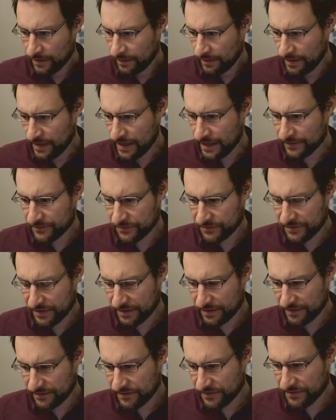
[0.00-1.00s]
Yeah, so
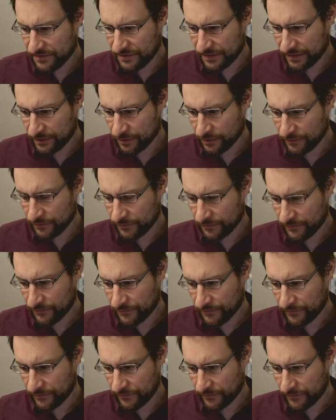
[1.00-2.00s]
that is a thing of.
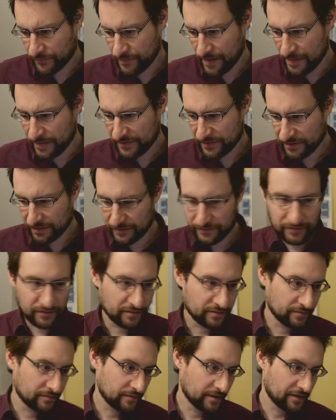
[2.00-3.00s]
Maybe that
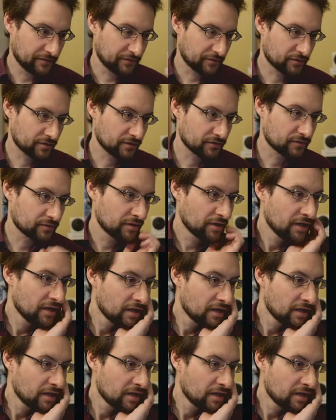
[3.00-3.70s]
even has a chance to.